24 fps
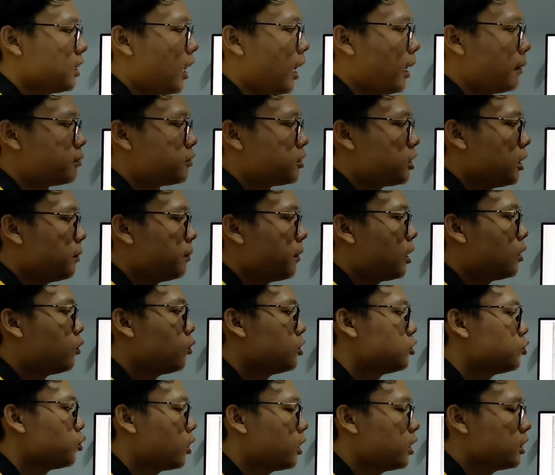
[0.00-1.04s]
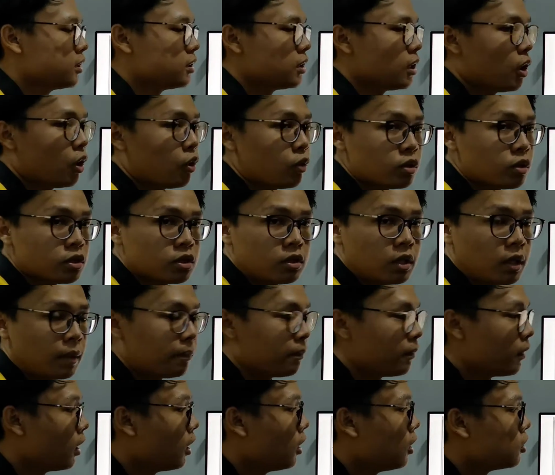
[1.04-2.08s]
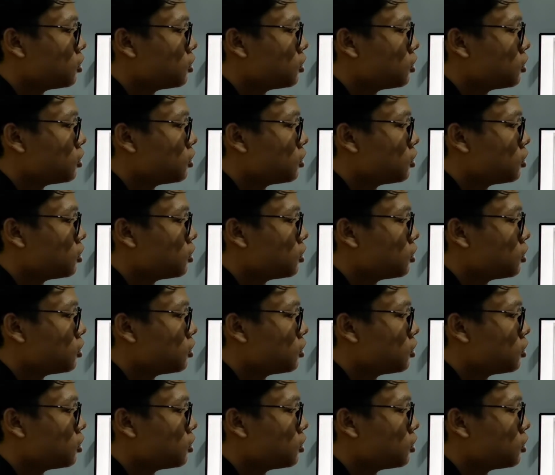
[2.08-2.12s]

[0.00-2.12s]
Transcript: upstream and which one is the lower stream.